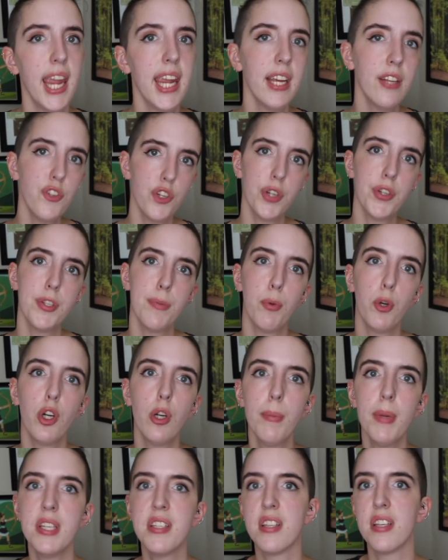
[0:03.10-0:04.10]

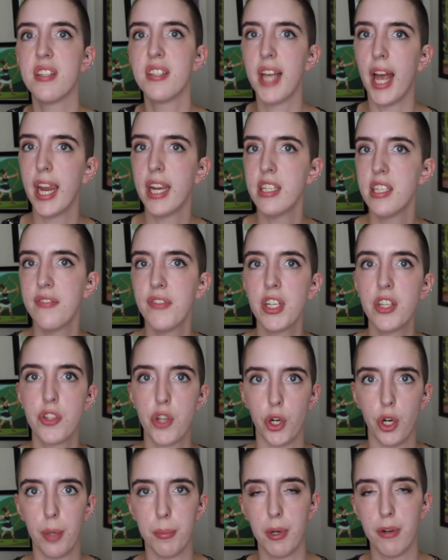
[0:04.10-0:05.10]
Angiosperm is the scientific
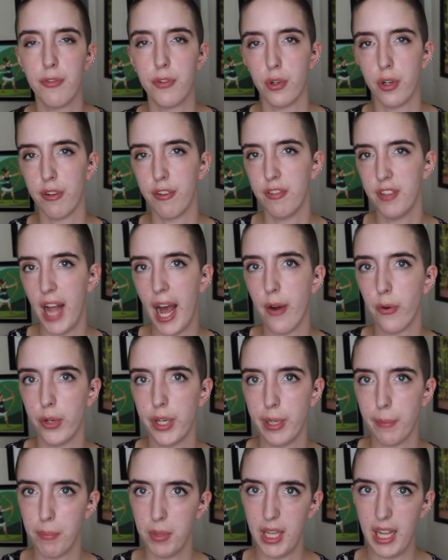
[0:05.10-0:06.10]
term for a
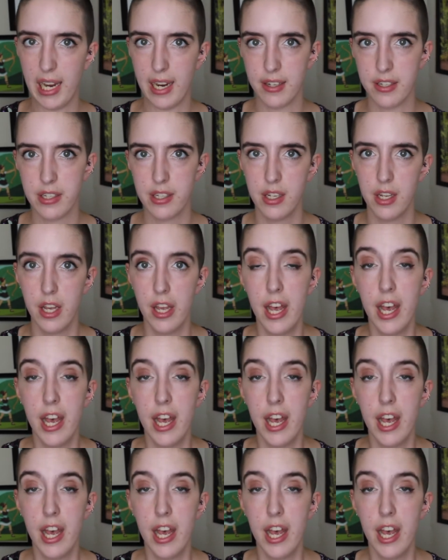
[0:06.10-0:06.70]
flowering plant.